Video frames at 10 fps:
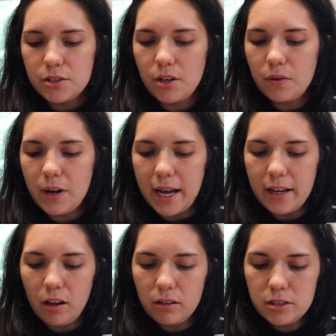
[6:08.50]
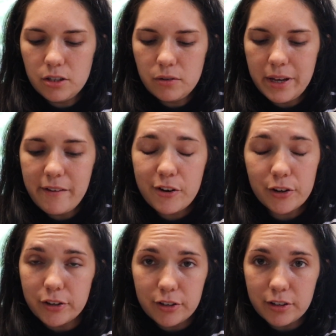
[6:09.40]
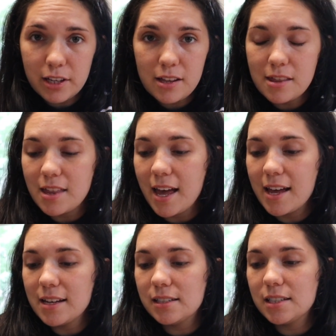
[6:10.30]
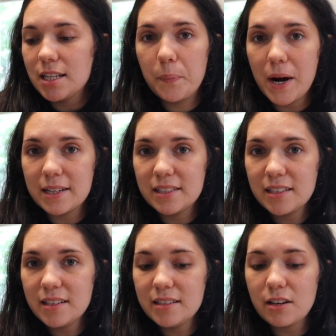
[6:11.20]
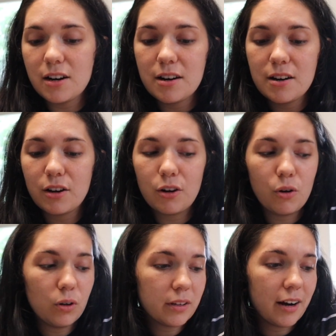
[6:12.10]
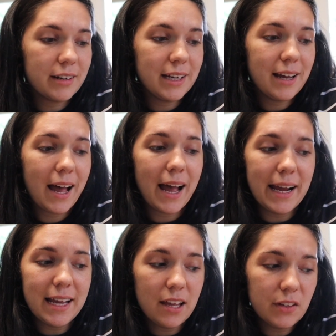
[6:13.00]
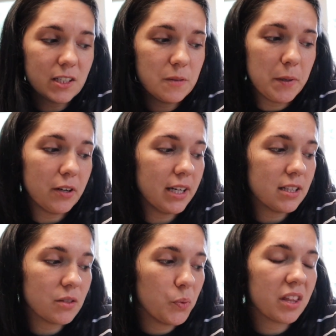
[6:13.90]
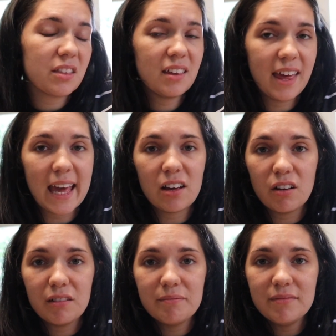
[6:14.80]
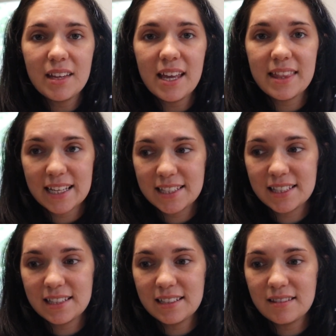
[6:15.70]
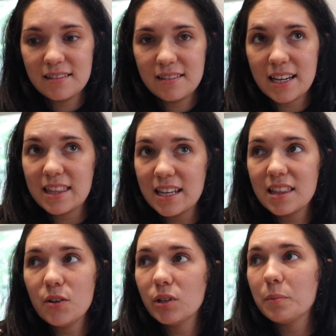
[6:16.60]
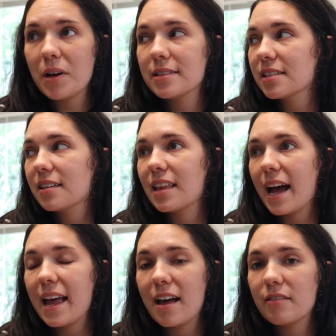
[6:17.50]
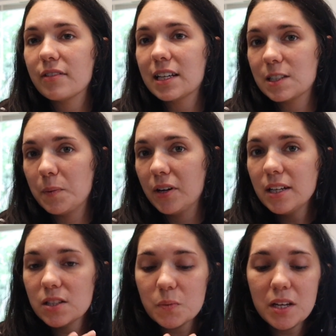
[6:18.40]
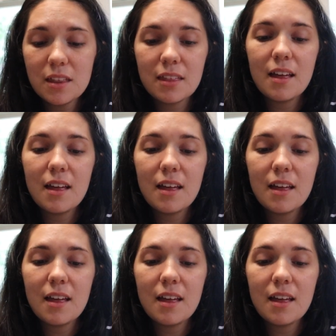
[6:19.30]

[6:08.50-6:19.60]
So I also have heard that brassicas are cold hardy. I have experience with kale, and that's, I think, the only brassica that I have experience with.